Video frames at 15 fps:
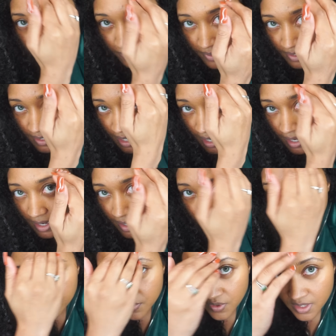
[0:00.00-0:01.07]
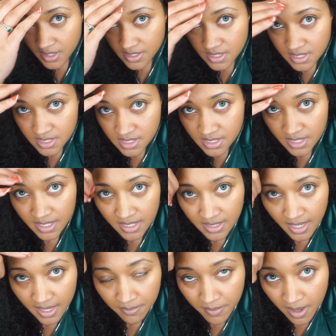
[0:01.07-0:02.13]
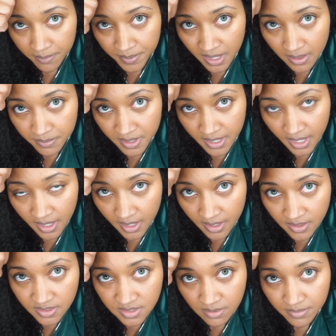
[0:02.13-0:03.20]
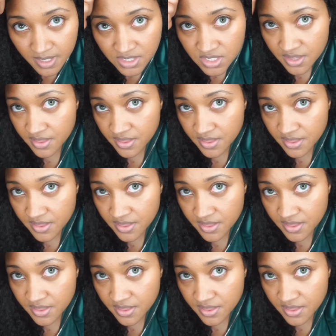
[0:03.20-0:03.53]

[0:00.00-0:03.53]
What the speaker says: but you can see like my baby hairs are much